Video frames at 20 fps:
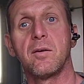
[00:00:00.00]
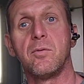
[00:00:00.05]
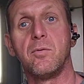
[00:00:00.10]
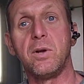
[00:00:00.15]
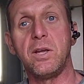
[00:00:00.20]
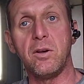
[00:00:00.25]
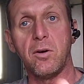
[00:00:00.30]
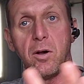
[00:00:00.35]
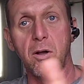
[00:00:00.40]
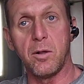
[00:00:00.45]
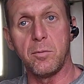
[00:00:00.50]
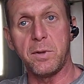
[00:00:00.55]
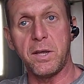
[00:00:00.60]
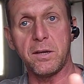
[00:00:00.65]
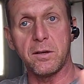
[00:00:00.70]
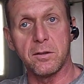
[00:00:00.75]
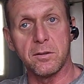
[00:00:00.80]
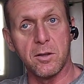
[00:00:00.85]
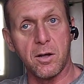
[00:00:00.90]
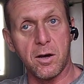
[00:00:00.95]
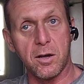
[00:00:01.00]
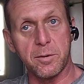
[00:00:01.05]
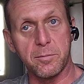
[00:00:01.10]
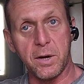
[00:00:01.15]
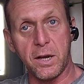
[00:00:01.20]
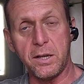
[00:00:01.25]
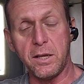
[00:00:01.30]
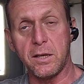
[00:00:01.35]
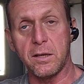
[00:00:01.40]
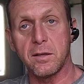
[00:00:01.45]
We all make a lot of
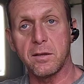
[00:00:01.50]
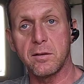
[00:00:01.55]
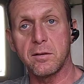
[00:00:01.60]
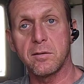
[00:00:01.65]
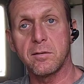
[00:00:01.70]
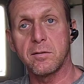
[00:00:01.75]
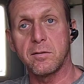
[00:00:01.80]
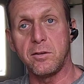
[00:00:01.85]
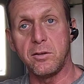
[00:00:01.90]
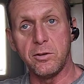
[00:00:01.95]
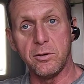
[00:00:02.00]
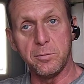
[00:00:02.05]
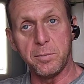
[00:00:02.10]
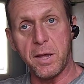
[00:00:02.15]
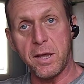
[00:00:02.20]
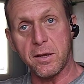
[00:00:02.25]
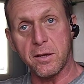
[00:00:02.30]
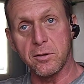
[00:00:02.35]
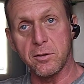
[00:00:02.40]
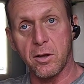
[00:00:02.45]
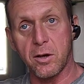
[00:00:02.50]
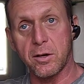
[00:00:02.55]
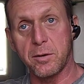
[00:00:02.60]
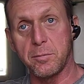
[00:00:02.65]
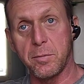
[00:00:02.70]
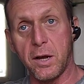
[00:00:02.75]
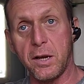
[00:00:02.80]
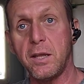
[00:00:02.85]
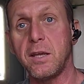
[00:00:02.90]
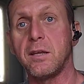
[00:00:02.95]
money. You make a lot
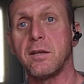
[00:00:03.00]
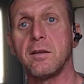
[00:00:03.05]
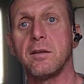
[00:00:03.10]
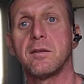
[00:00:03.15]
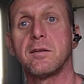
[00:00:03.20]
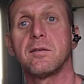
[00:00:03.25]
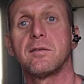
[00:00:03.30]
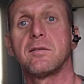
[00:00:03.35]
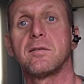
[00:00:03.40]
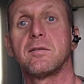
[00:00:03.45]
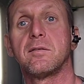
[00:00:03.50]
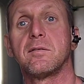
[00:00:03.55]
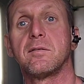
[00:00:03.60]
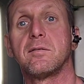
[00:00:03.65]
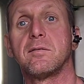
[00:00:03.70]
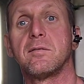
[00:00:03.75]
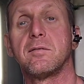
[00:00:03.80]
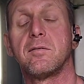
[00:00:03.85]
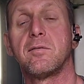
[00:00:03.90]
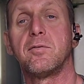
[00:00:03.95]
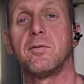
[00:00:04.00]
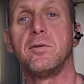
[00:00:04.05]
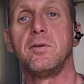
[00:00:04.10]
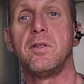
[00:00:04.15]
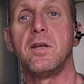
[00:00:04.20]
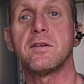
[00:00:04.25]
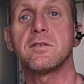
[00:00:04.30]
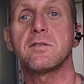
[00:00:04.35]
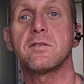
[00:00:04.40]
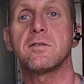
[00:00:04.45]
of money through
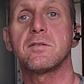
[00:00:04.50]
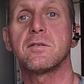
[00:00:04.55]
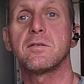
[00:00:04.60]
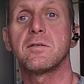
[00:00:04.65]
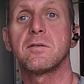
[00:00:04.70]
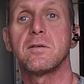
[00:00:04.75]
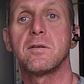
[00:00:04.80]
this.